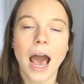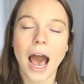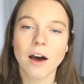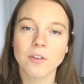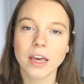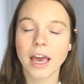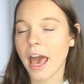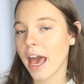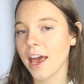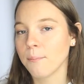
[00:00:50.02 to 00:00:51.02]
having
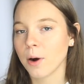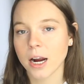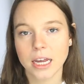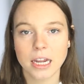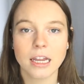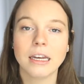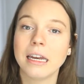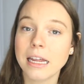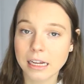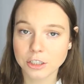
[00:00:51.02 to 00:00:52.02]
a marketing
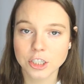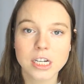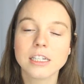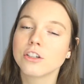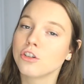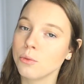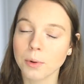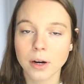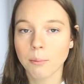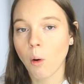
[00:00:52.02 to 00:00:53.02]
niche is super
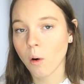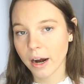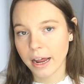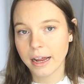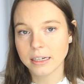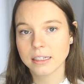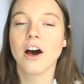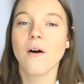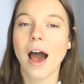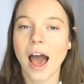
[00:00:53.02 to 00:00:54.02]
important. So
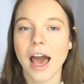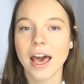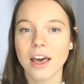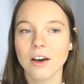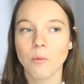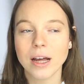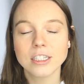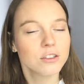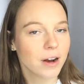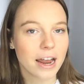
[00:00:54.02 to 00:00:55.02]
I went
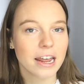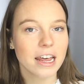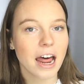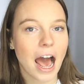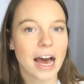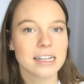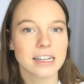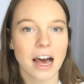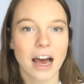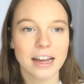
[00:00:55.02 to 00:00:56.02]
to Reddit, as
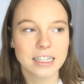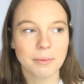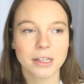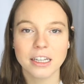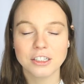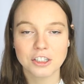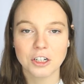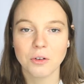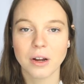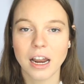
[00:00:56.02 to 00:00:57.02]
I typically
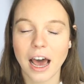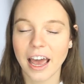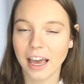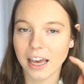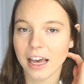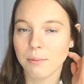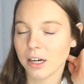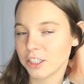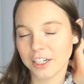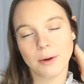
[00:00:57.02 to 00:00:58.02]
do when I am
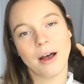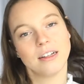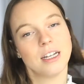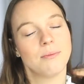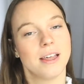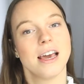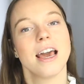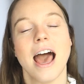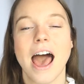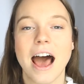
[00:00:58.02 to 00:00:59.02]
unsure about something,
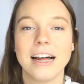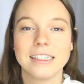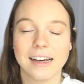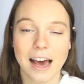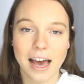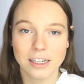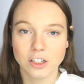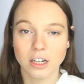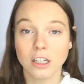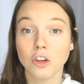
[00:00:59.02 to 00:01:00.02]
and I
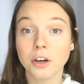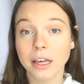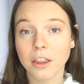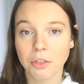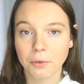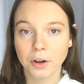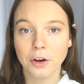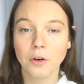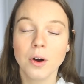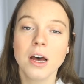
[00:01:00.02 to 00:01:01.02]
started looking
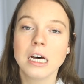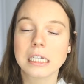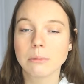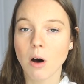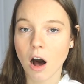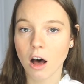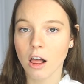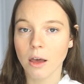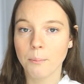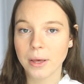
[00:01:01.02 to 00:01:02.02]
through
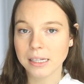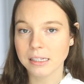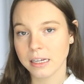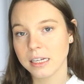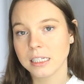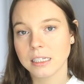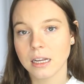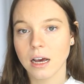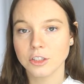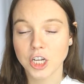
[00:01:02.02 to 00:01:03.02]
small business
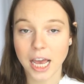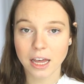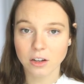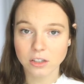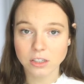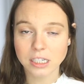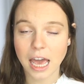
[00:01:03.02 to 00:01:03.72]
channels